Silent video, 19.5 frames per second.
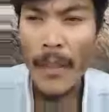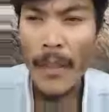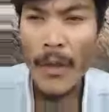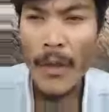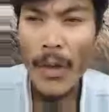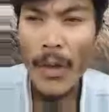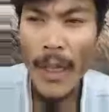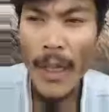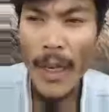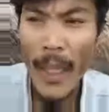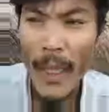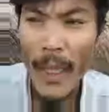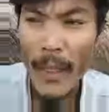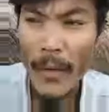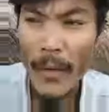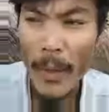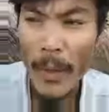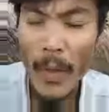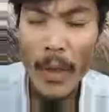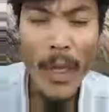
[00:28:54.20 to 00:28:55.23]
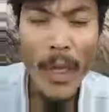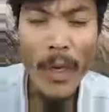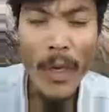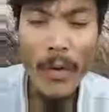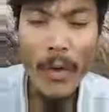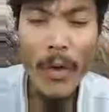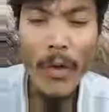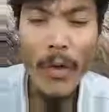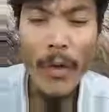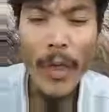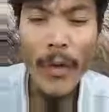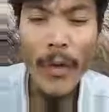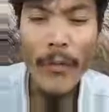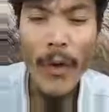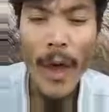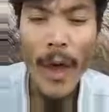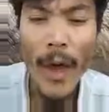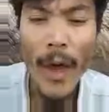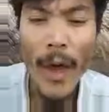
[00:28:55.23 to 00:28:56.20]
told you earlier that in Ladakh it's all
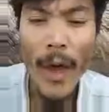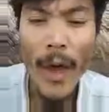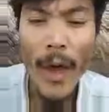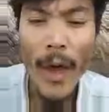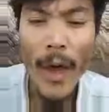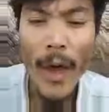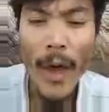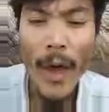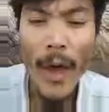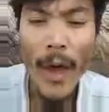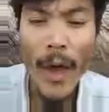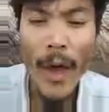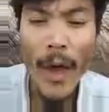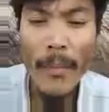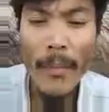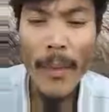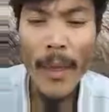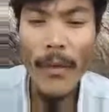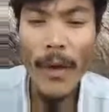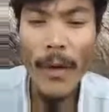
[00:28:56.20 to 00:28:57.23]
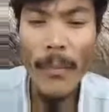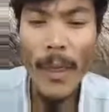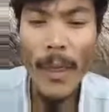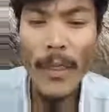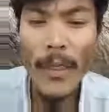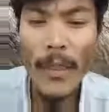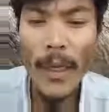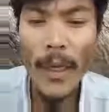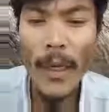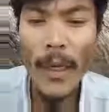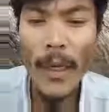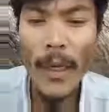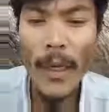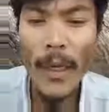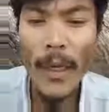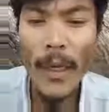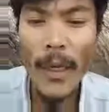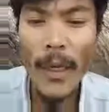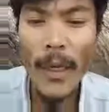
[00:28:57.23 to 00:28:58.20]
like helping each other, and
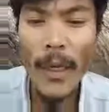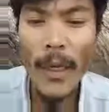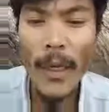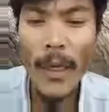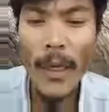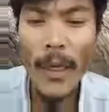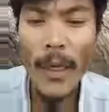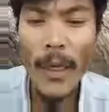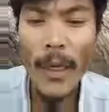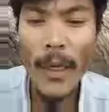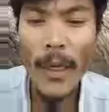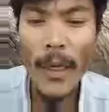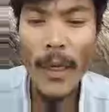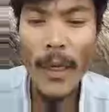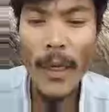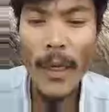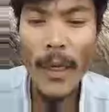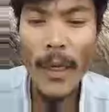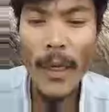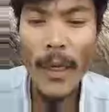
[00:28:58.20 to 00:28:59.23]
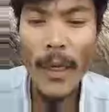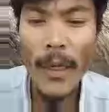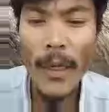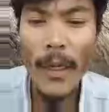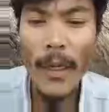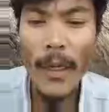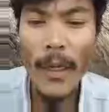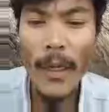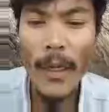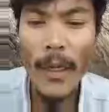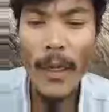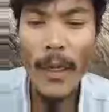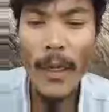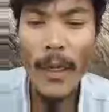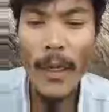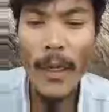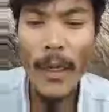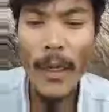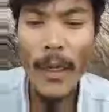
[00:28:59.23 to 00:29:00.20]
it's not the like, because I told you, in
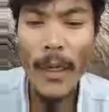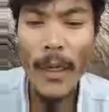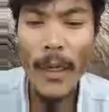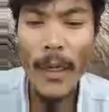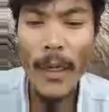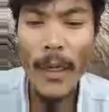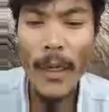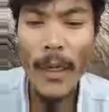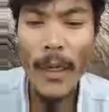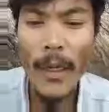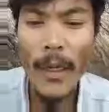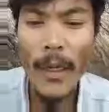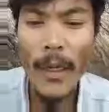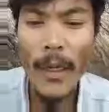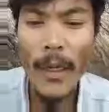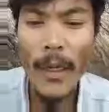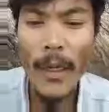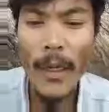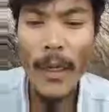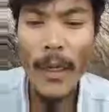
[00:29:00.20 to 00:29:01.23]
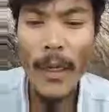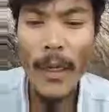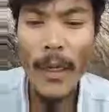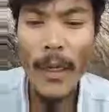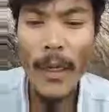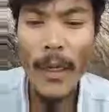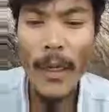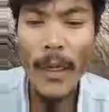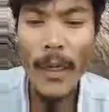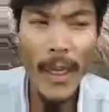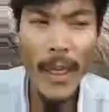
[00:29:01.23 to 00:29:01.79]
farming is